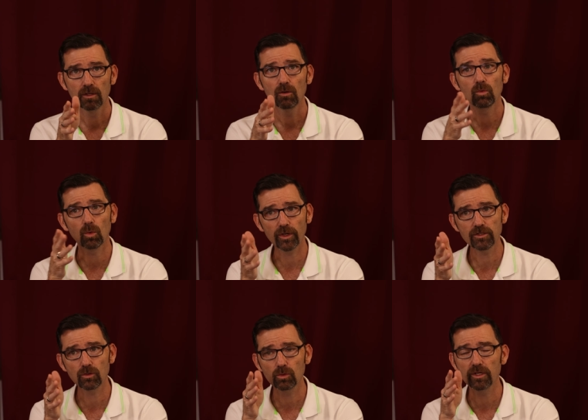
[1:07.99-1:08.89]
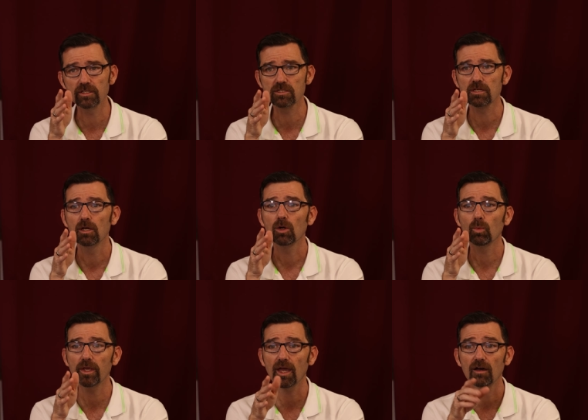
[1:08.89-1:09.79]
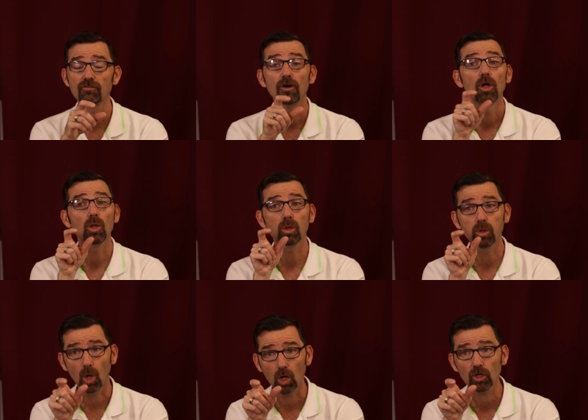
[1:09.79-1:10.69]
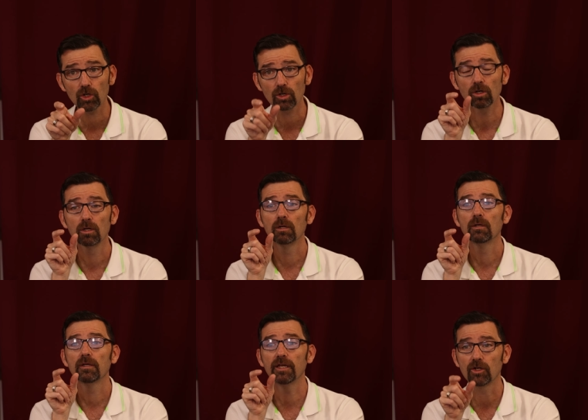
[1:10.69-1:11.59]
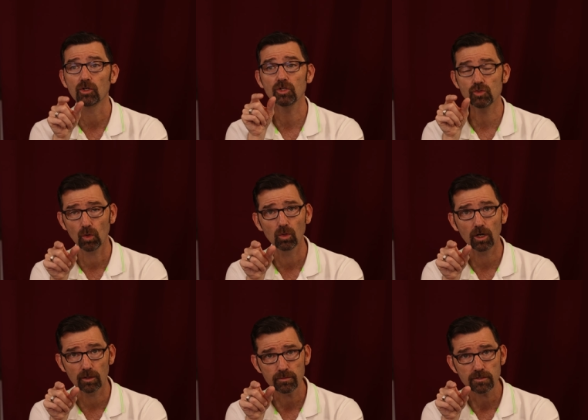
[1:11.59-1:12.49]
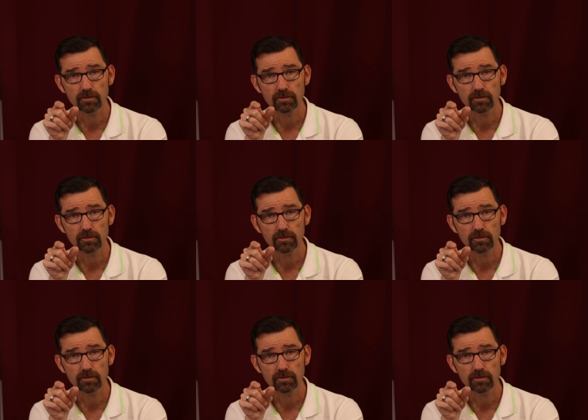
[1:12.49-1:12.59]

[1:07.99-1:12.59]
What we do is we have longer inner control arms,